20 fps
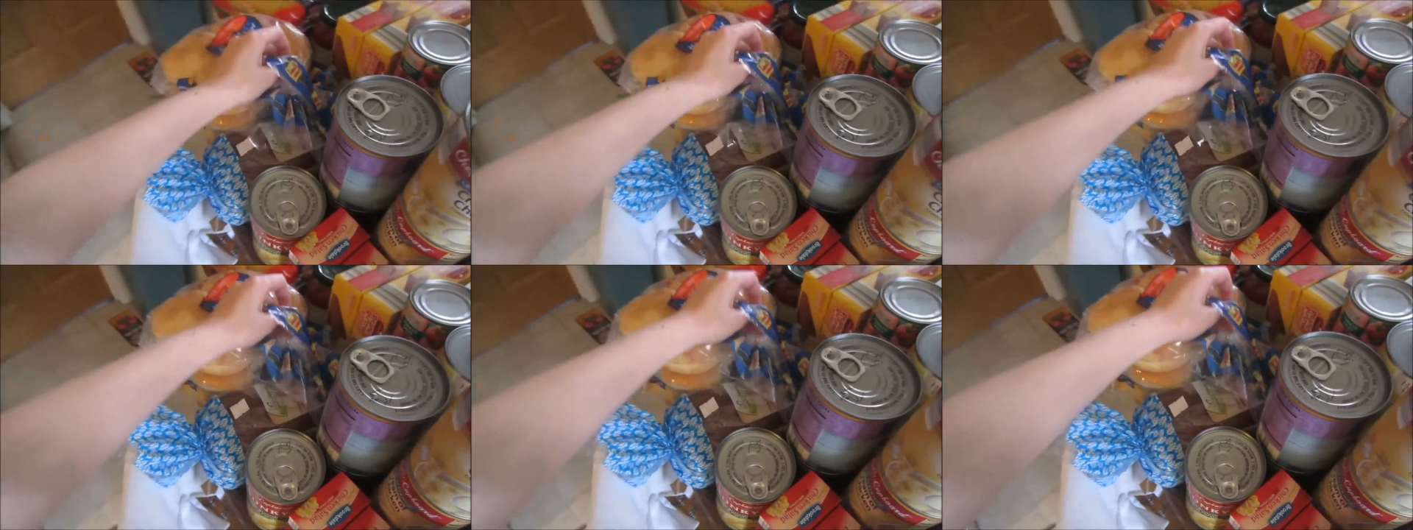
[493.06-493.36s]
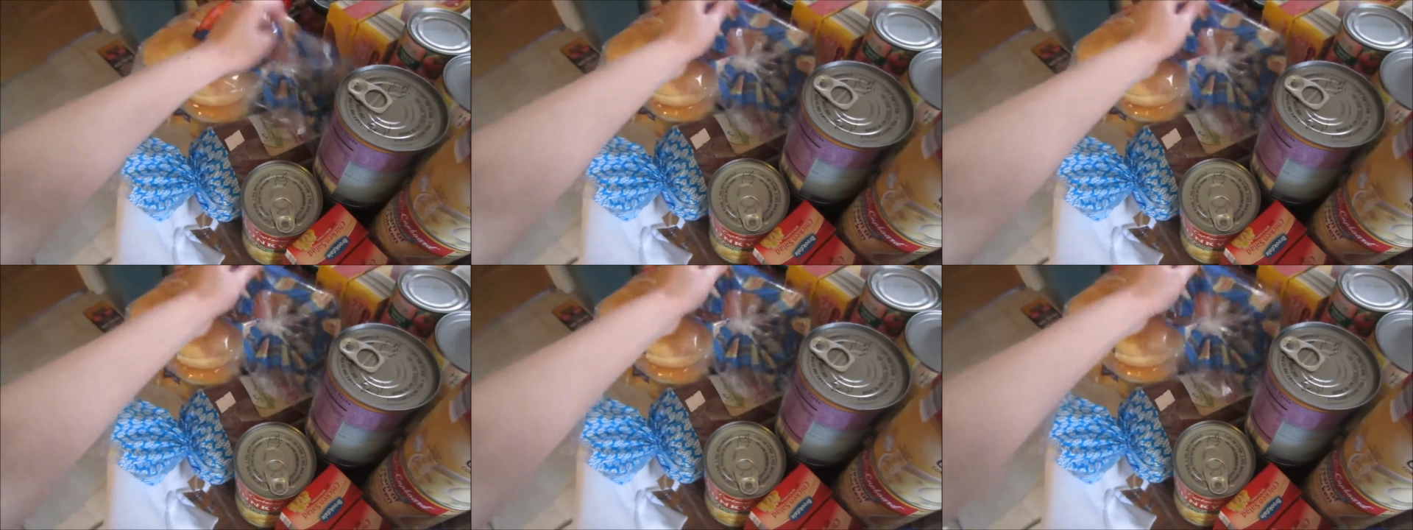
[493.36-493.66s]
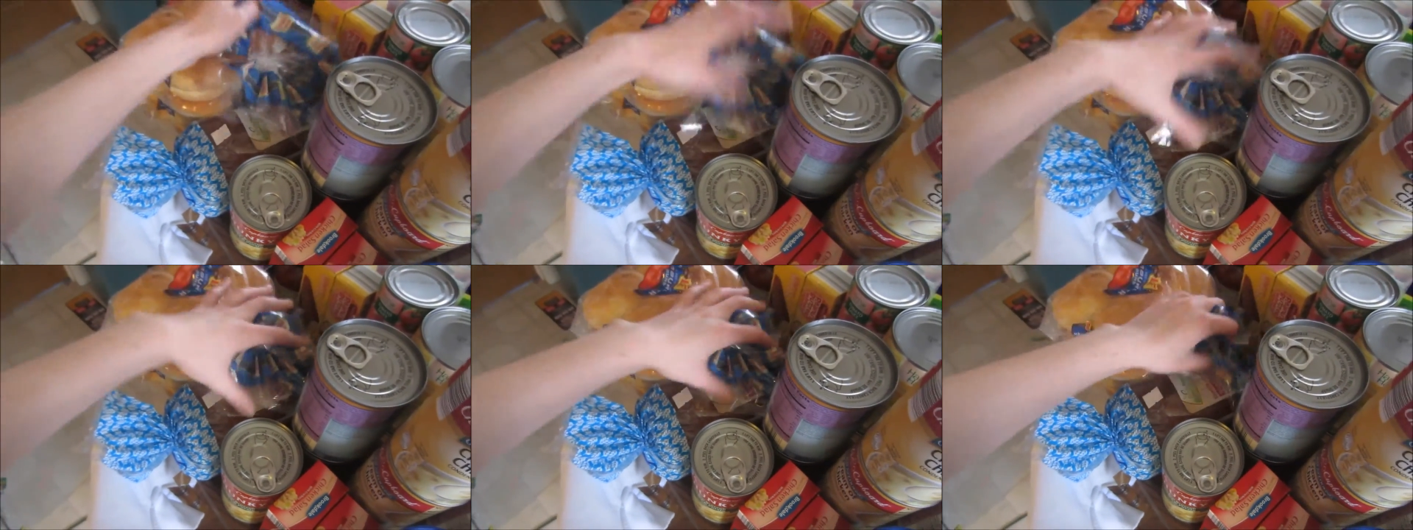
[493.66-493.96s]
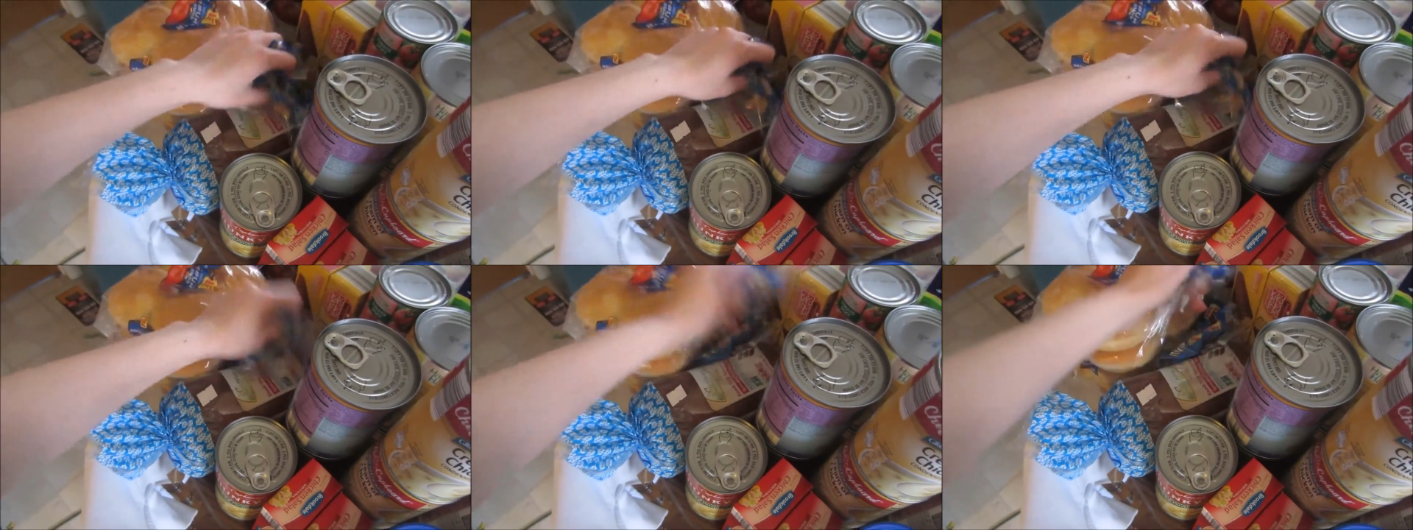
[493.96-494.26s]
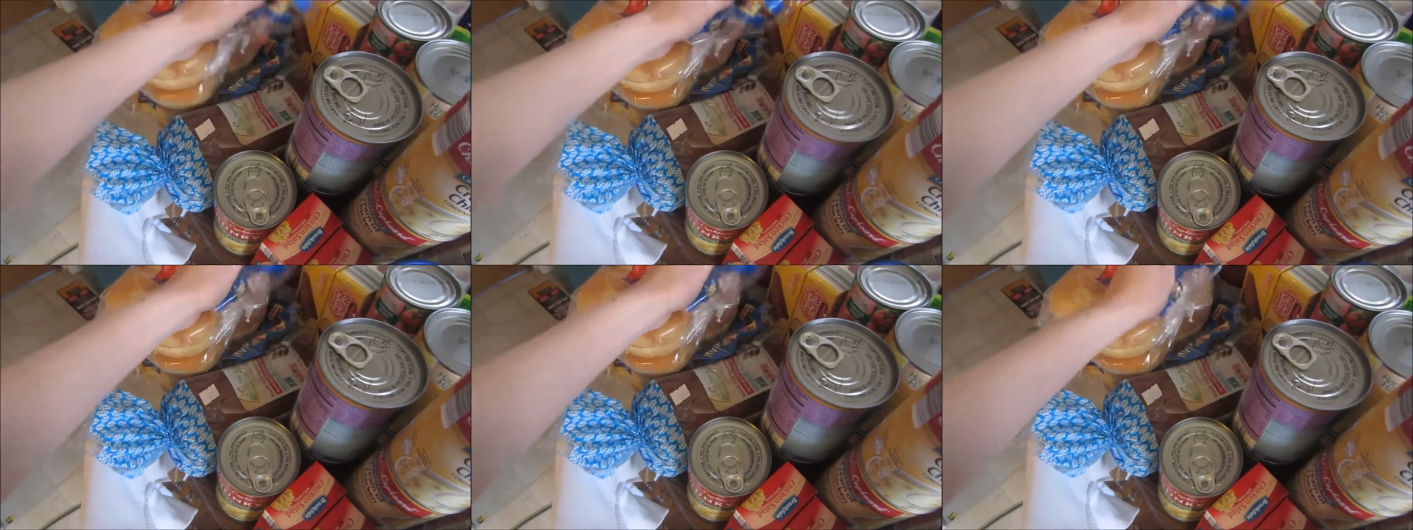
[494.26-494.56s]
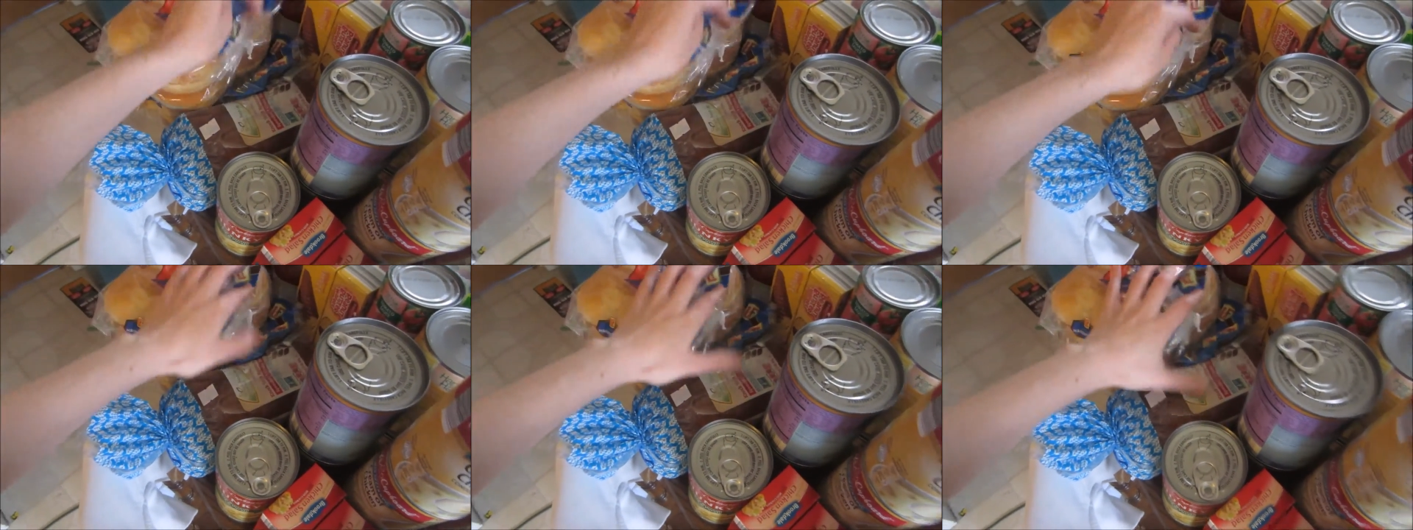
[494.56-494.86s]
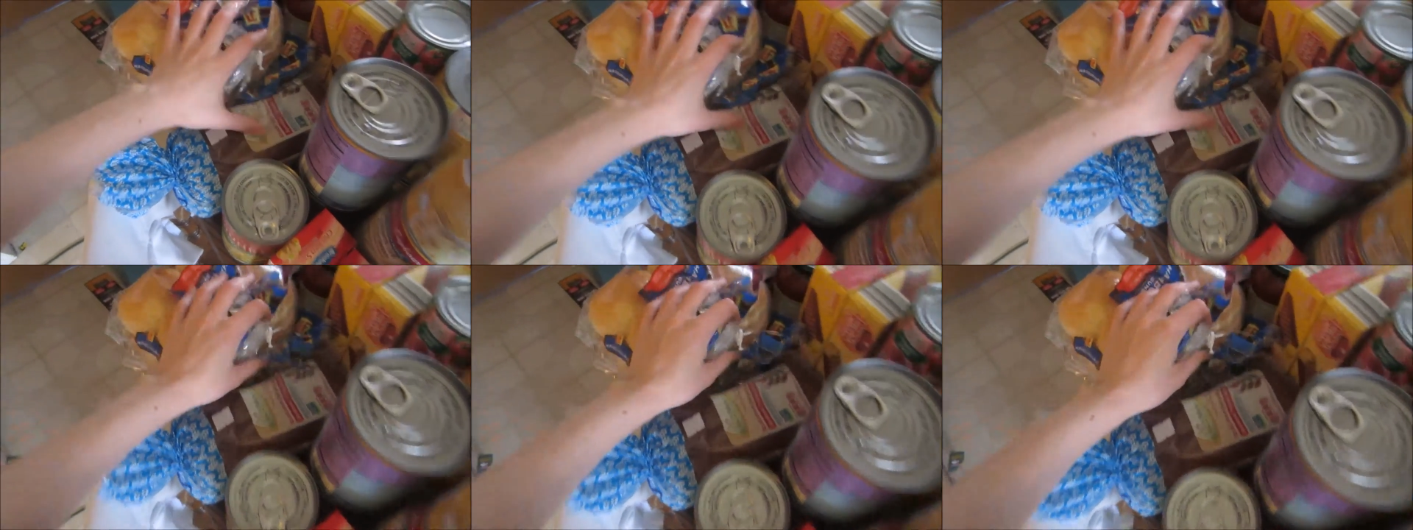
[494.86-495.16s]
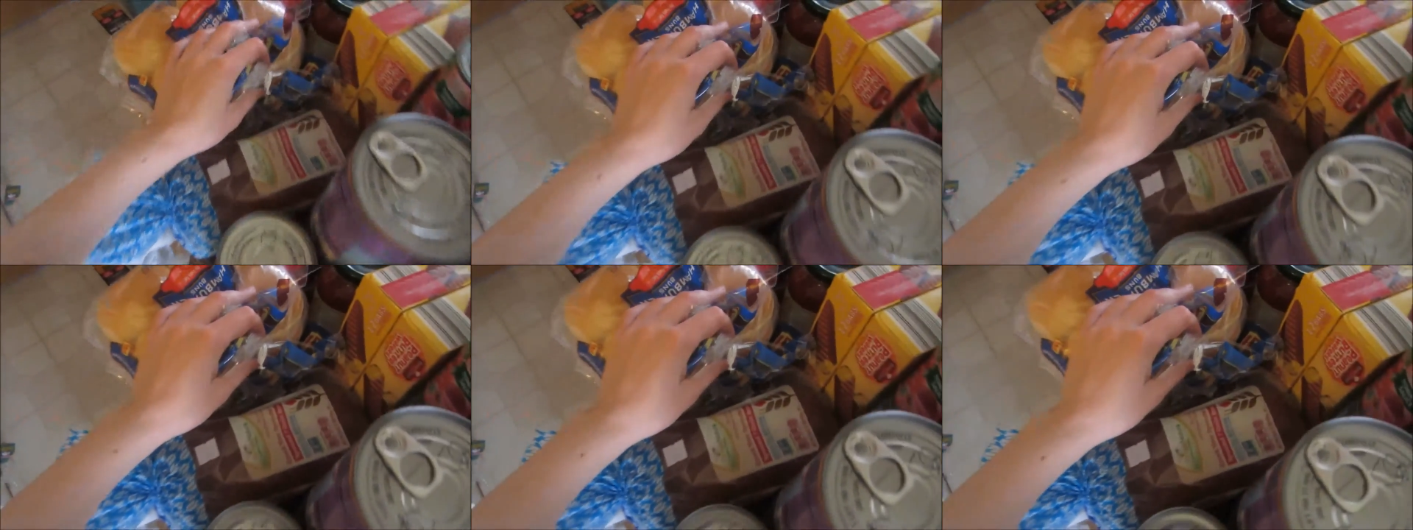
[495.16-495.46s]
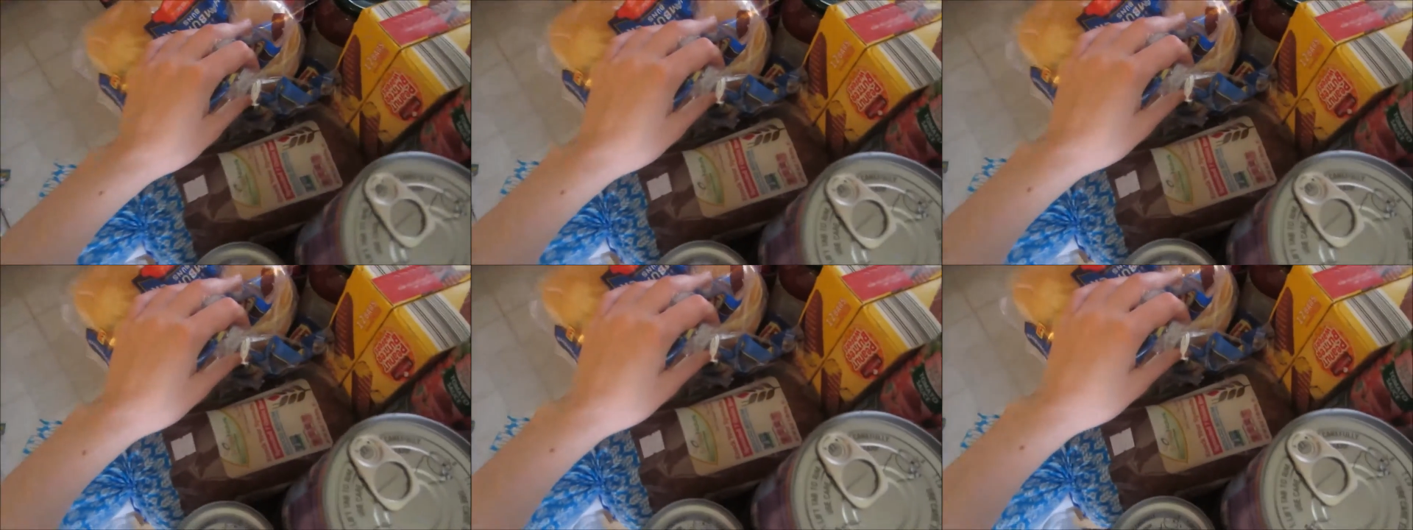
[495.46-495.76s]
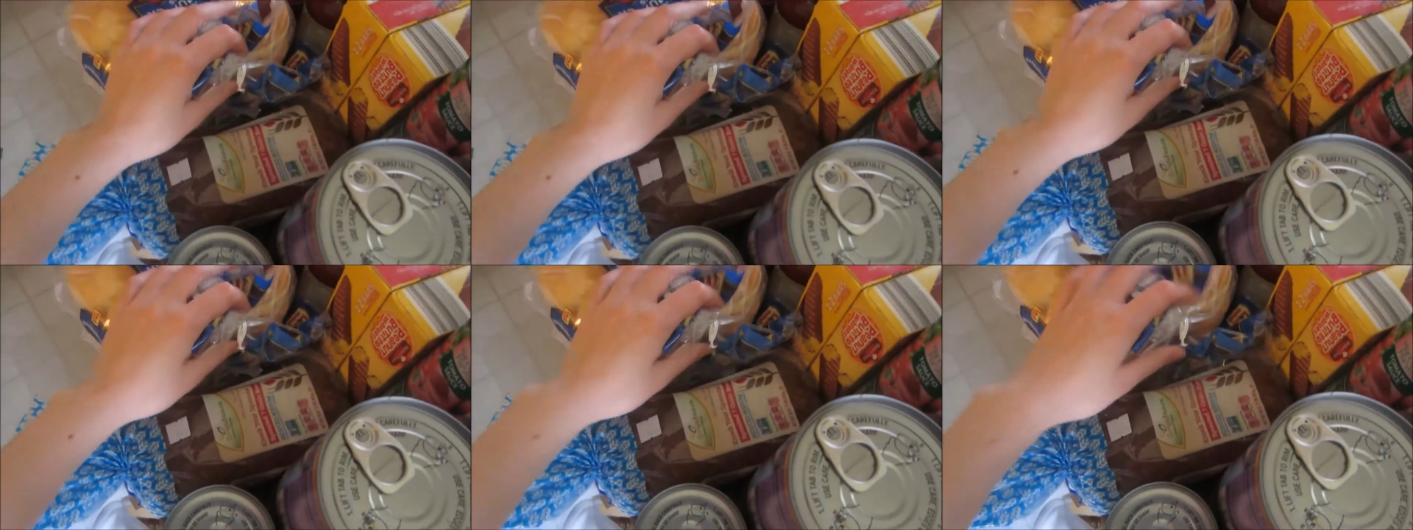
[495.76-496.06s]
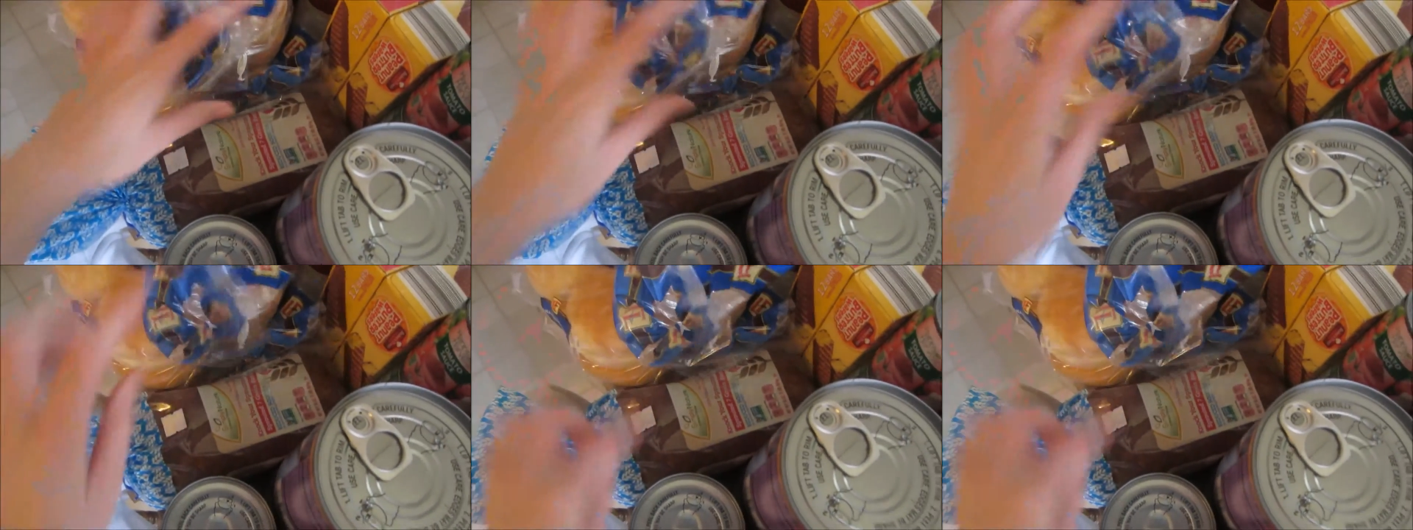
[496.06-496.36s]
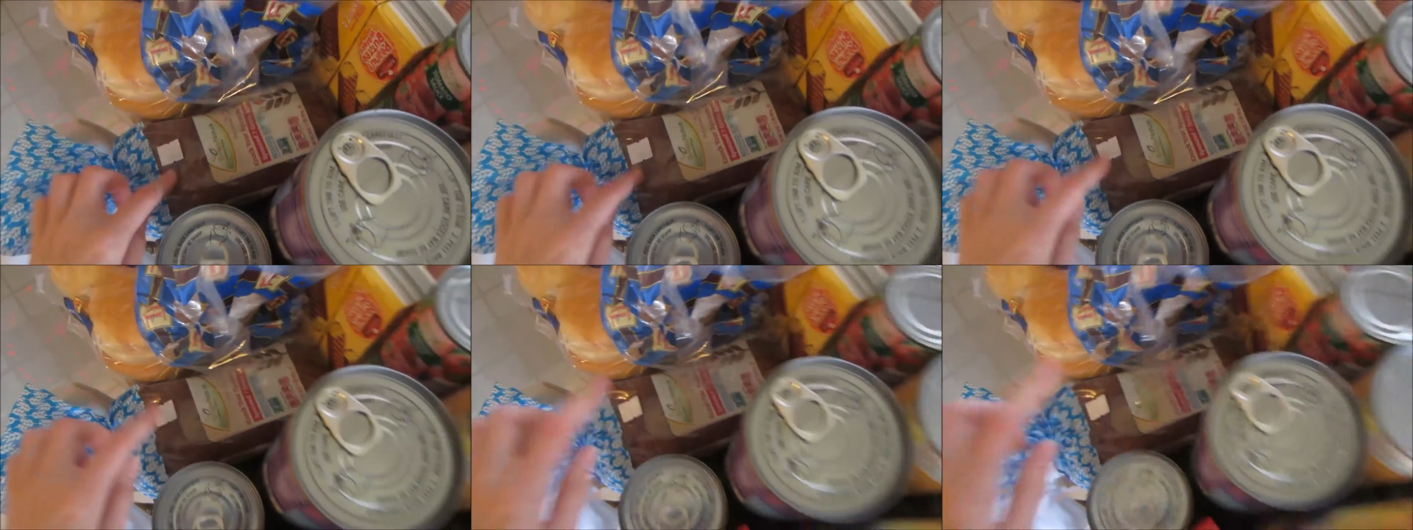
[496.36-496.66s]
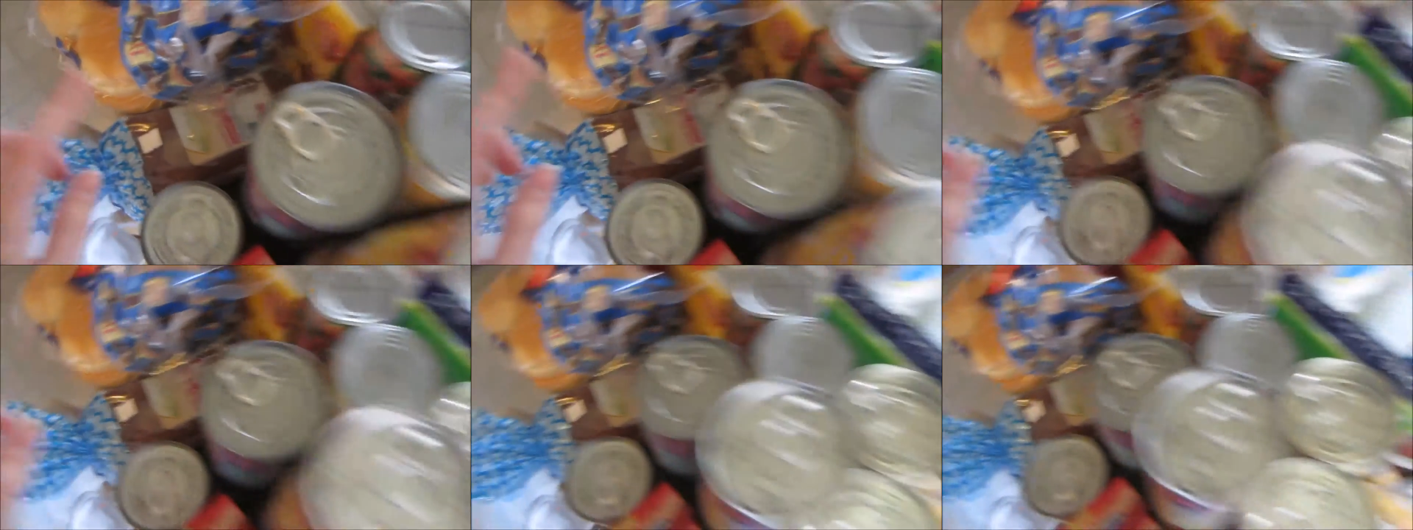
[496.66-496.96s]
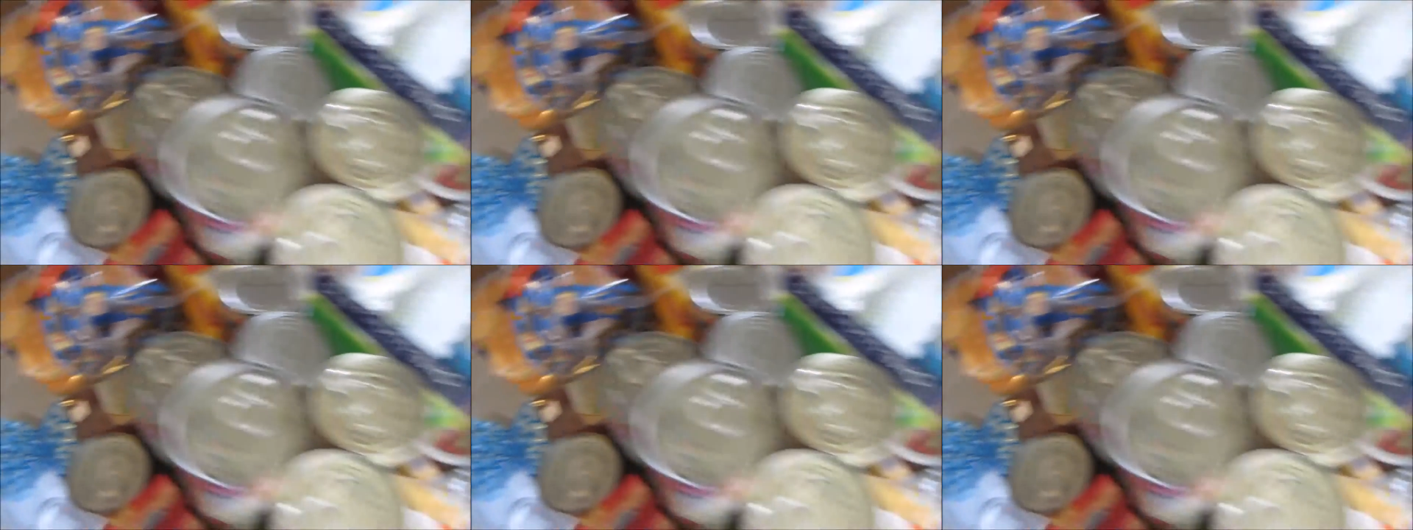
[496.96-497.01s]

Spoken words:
[unreadable: no face in view]